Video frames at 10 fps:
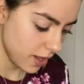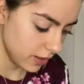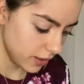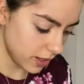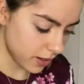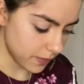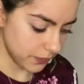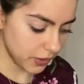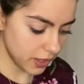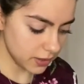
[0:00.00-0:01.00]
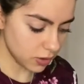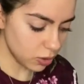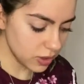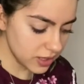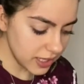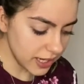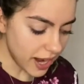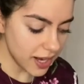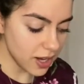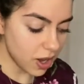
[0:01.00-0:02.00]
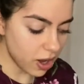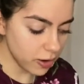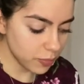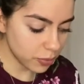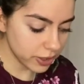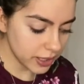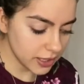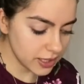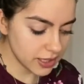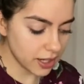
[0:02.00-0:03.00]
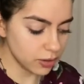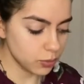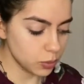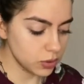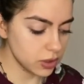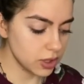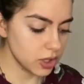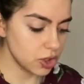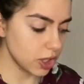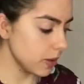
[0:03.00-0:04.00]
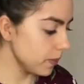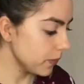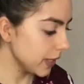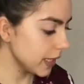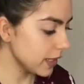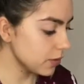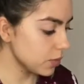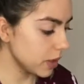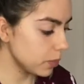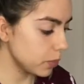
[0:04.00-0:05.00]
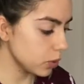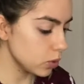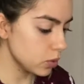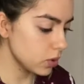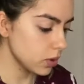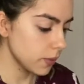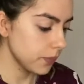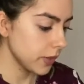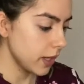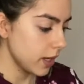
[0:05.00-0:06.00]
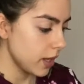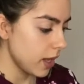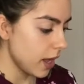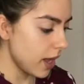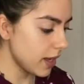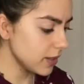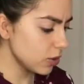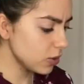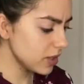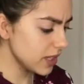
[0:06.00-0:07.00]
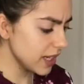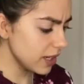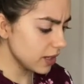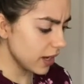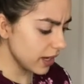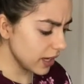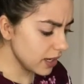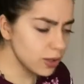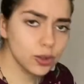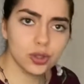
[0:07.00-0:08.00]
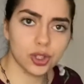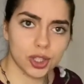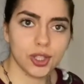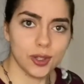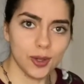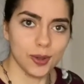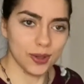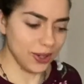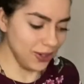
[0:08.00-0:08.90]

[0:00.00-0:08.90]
yeah, and honestly, I love bringing this kind of water to the gym. It gives me a boost, and honestly, it looks cute.